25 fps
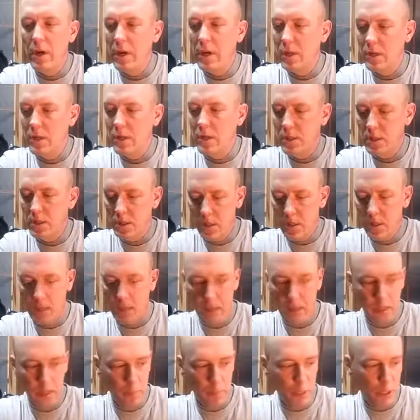just
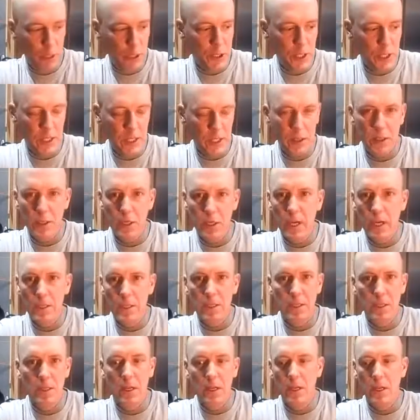appreciate the chance,
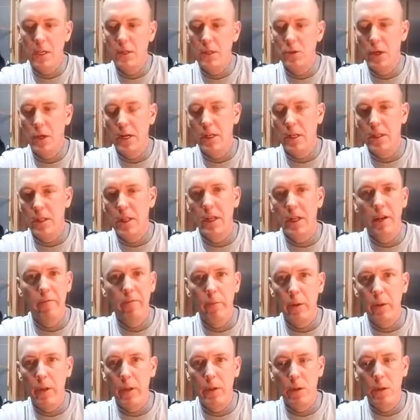and again, I try to let
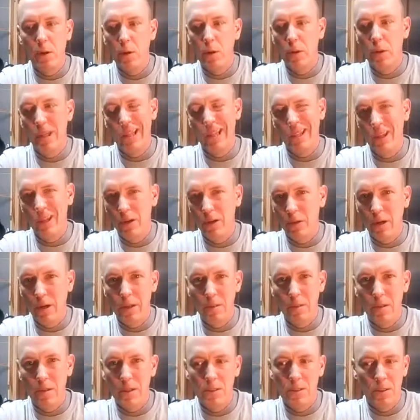everybody know that
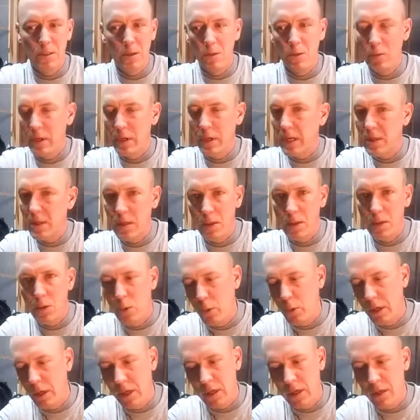these don't get done
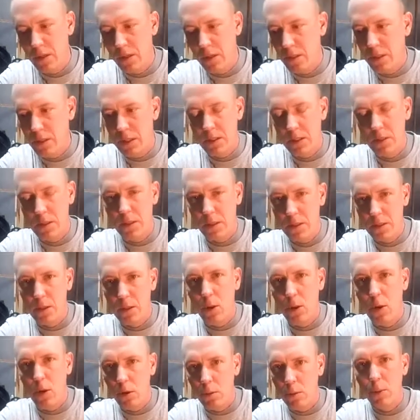quick. It's
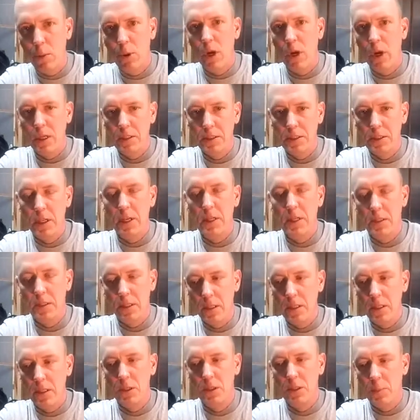a long process,
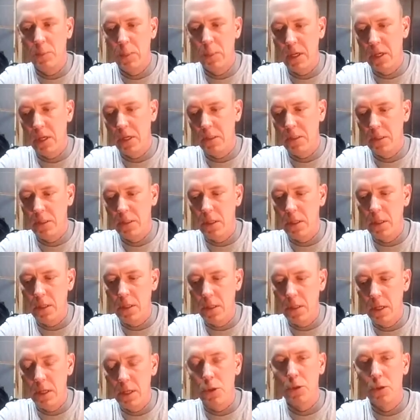and just because of
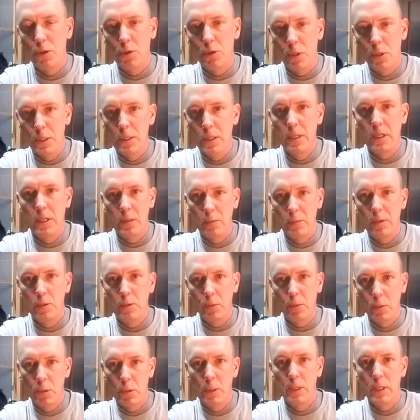the interest in them has
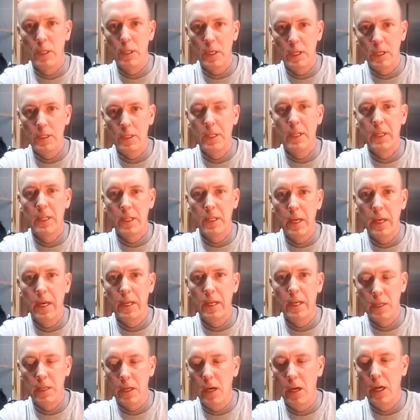really extended
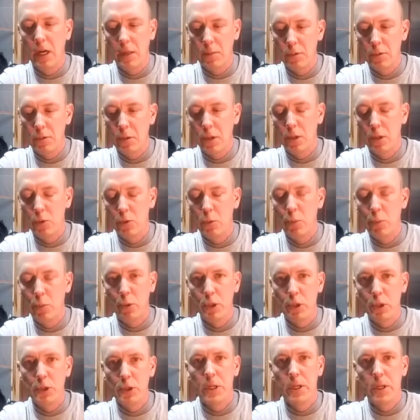that time. So I do
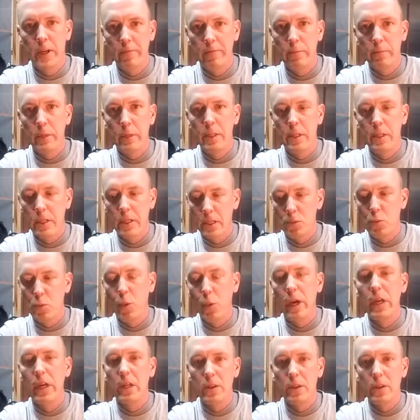appreciate everybody that has
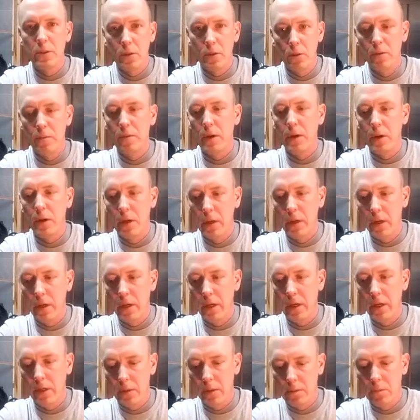waited so far,
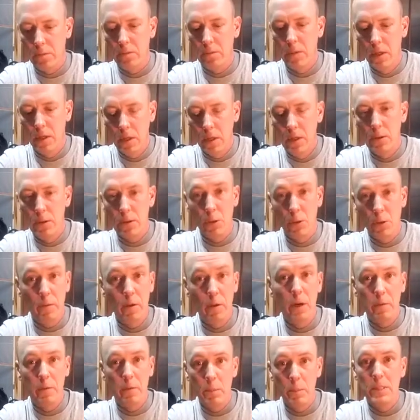and so
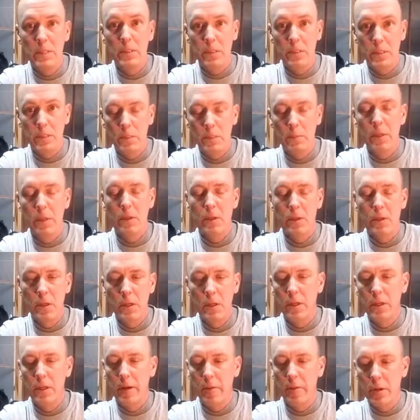far our business has been
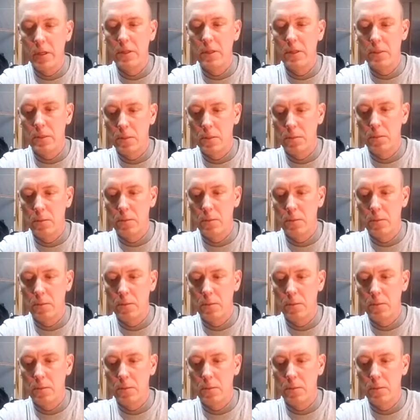good, and everybody's